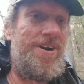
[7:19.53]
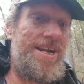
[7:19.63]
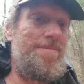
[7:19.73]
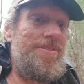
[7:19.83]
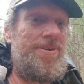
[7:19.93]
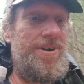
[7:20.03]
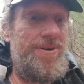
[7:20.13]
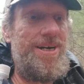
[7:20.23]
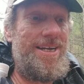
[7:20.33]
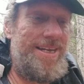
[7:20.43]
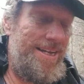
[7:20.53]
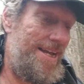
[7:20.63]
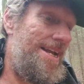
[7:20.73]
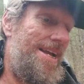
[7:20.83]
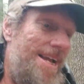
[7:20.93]
coming through,
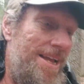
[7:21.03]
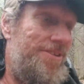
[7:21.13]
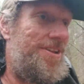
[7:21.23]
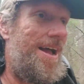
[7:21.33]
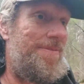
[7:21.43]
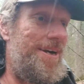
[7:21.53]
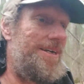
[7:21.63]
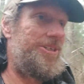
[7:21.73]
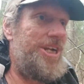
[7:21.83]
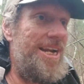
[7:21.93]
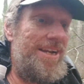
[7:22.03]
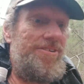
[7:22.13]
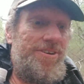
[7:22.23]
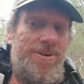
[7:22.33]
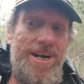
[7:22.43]
Stop there at Jennings
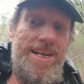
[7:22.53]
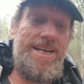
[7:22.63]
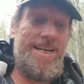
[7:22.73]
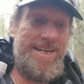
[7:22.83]
Creek.